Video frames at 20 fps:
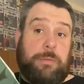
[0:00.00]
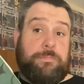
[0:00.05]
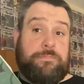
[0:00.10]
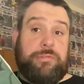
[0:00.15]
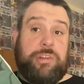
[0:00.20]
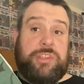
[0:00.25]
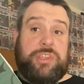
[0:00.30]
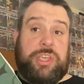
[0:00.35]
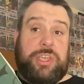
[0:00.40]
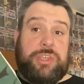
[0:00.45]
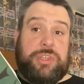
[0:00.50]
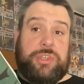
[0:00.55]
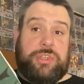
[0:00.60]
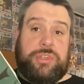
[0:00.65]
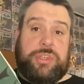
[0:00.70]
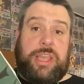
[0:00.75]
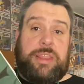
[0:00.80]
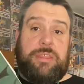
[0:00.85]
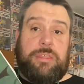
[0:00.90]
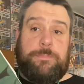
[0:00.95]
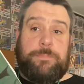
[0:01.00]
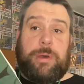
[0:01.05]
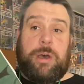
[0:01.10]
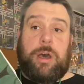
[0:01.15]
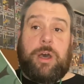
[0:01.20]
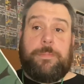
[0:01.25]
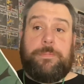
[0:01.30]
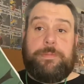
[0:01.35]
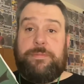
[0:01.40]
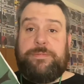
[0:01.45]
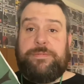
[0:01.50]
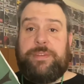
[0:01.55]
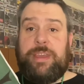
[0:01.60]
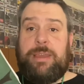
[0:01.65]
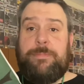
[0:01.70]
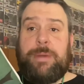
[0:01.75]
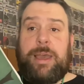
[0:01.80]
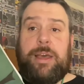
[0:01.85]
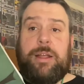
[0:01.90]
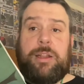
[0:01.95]
British synth pop,
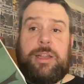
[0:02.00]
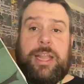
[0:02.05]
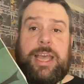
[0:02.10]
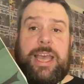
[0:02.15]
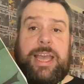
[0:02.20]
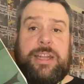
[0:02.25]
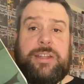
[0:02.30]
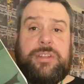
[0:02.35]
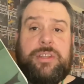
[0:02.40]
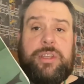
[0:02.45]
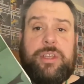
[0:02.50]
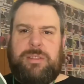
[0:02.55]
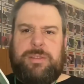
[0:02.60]
female led.